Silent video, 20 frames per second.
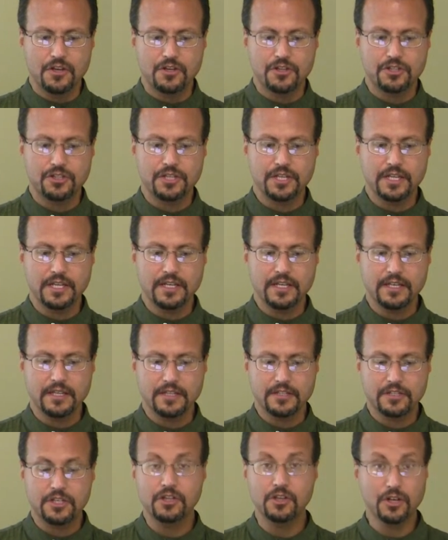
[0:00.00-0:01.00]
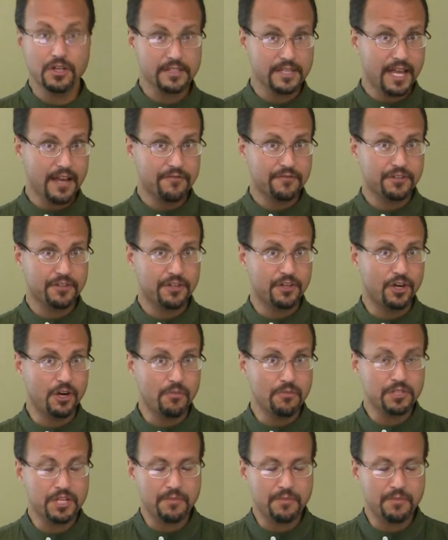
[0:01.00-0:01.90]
she looks after the home.